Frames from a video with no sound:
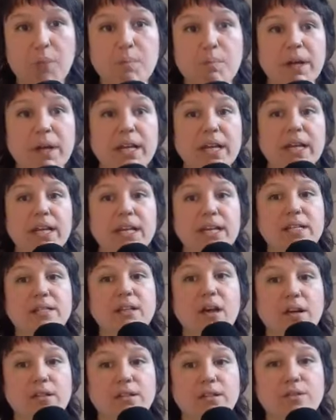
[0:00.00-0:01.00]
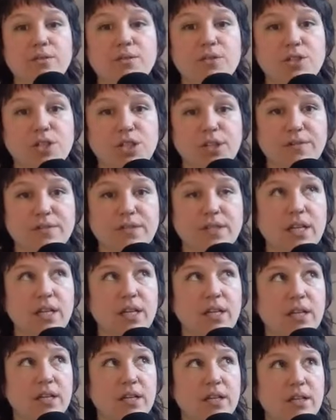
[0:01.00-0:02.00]
but it is also
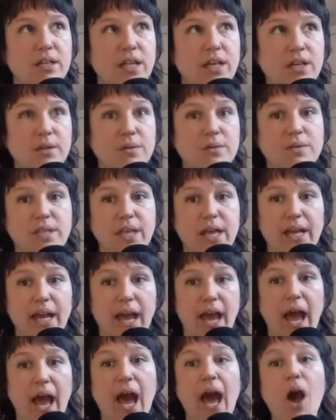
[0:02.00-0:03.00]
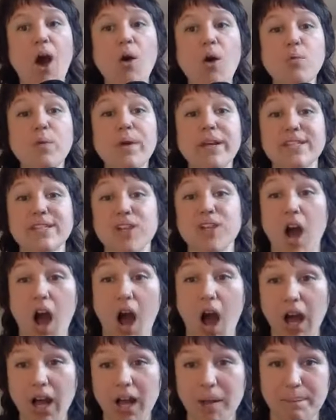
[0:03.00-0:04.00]
shifting, like you said, how we
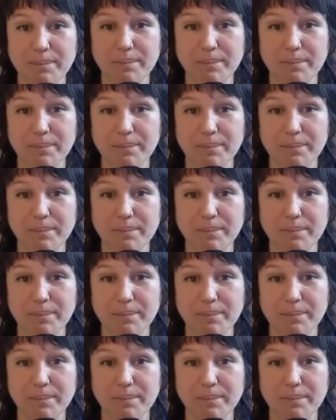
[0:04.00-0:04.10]
talk